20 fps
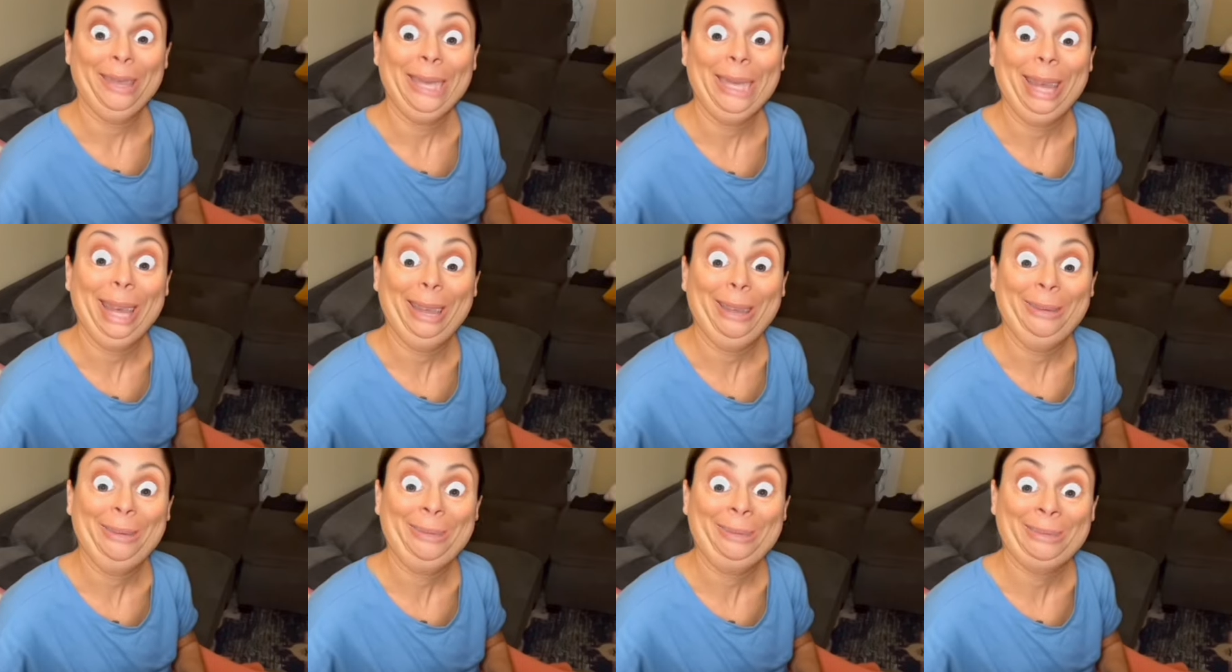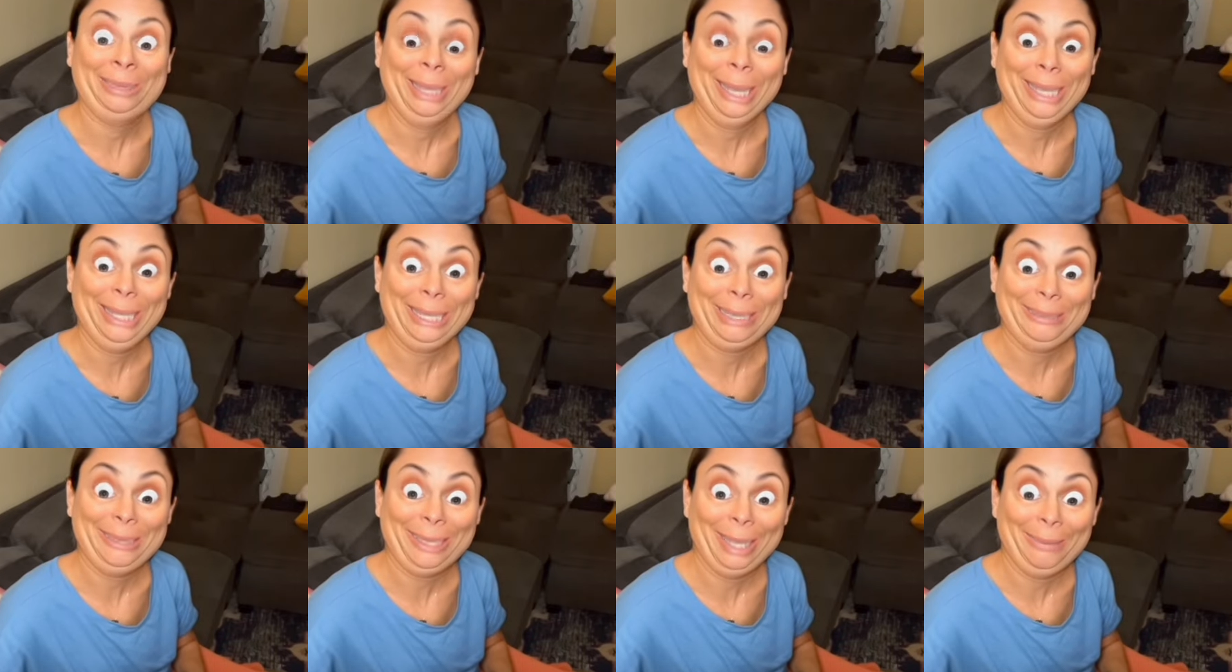Oh, thank
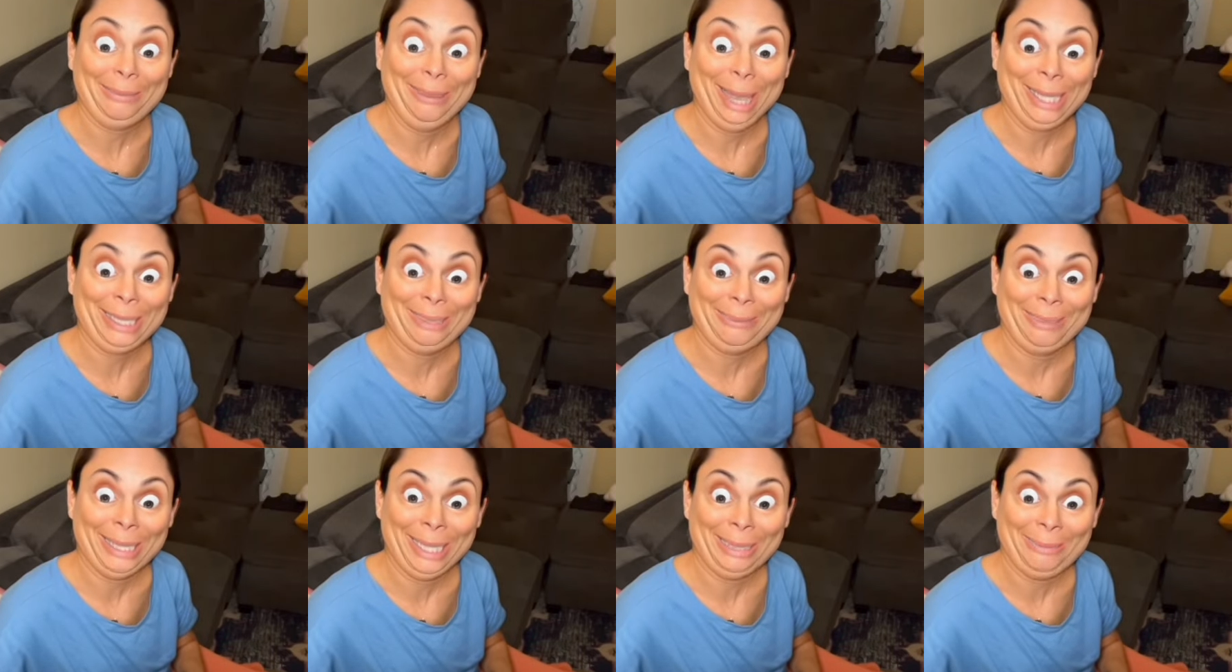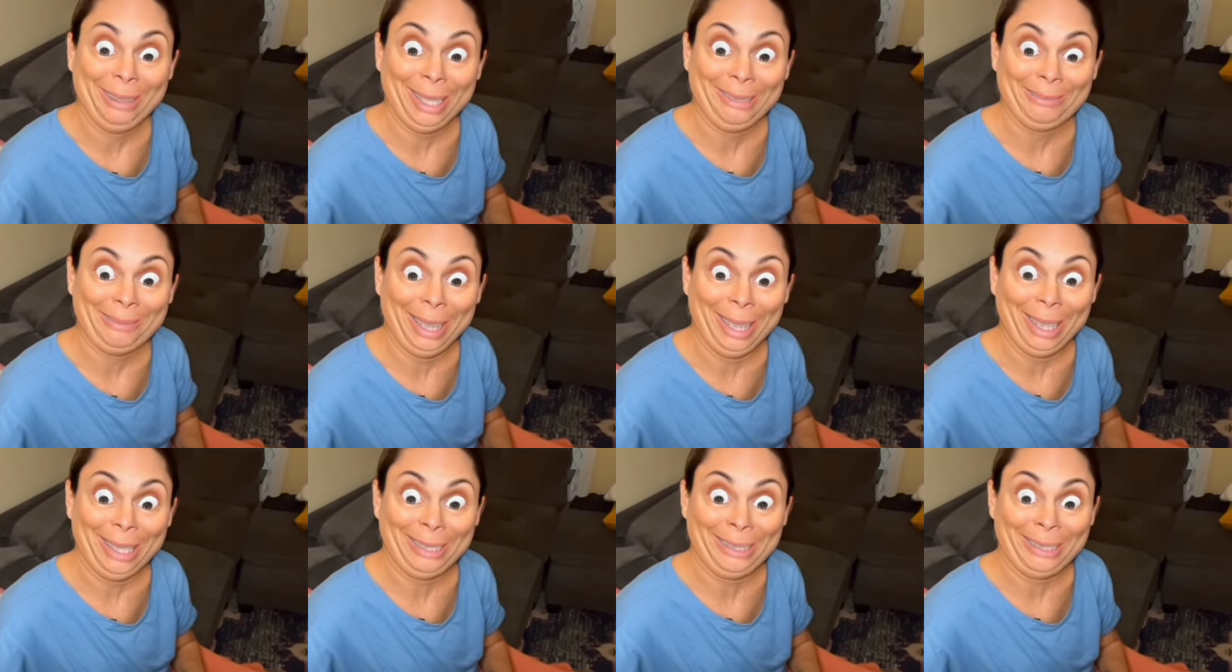you so much, Billy Bun
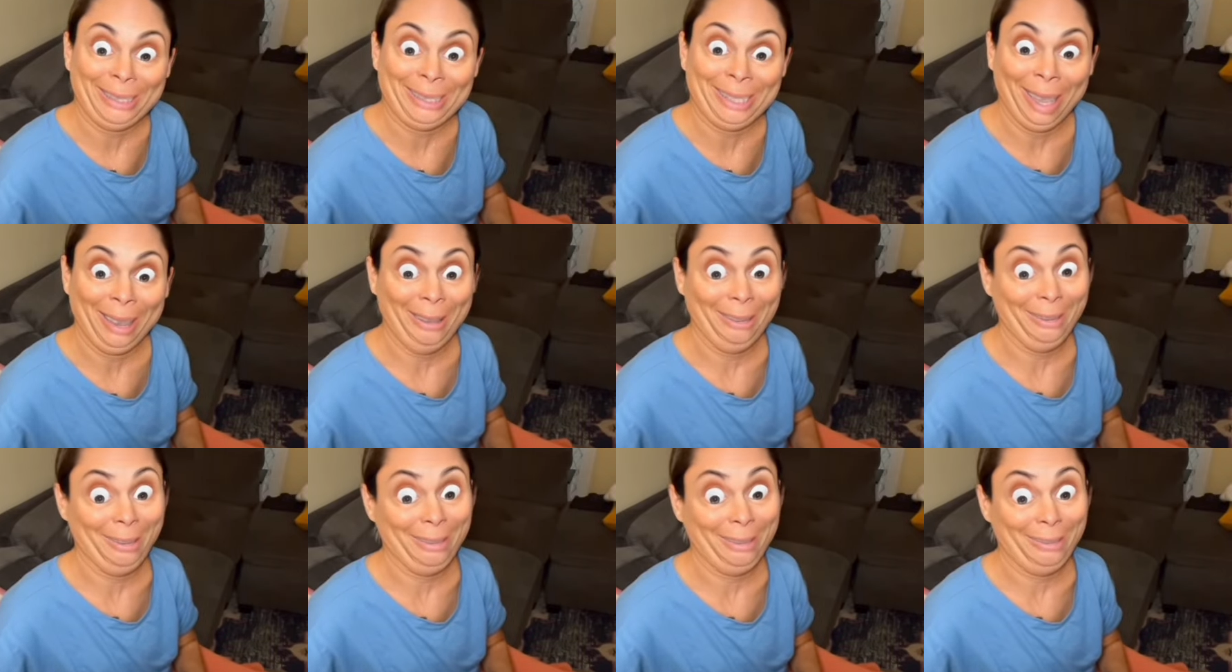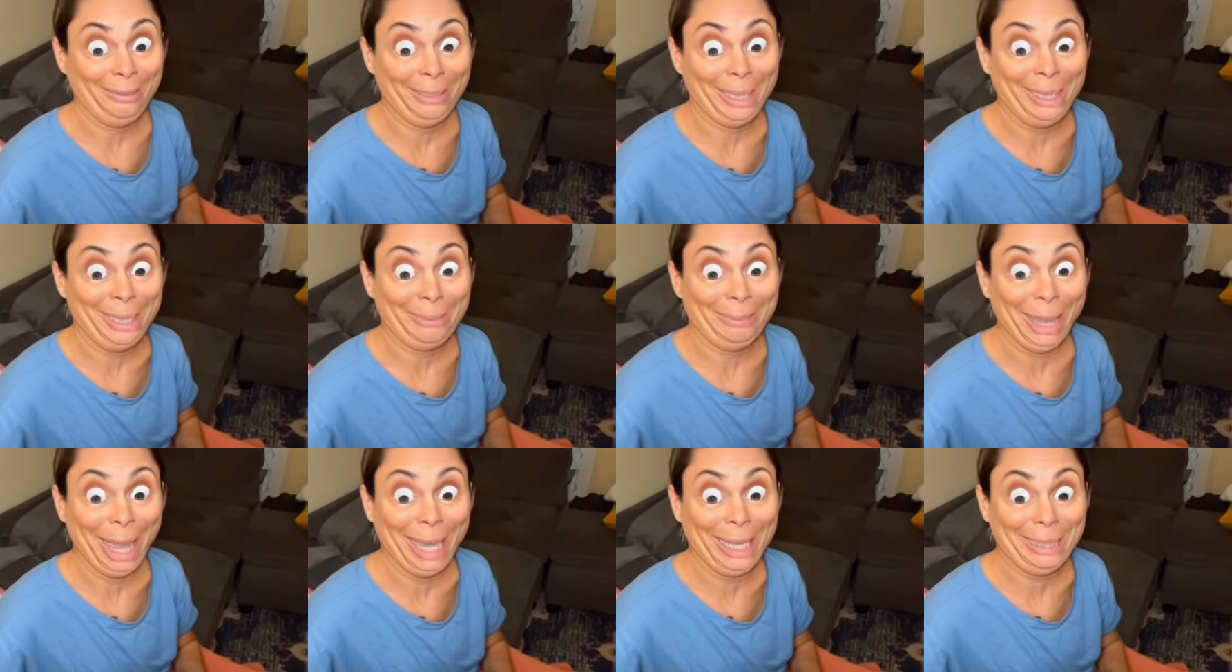Buns. What'd you
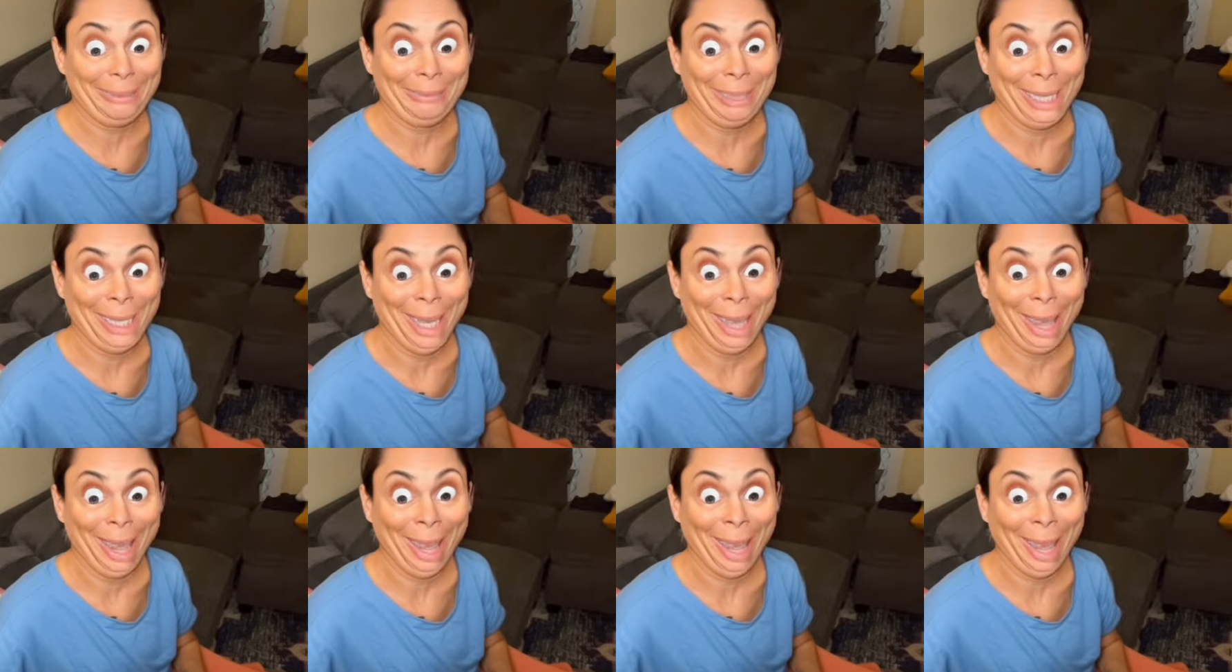pack me?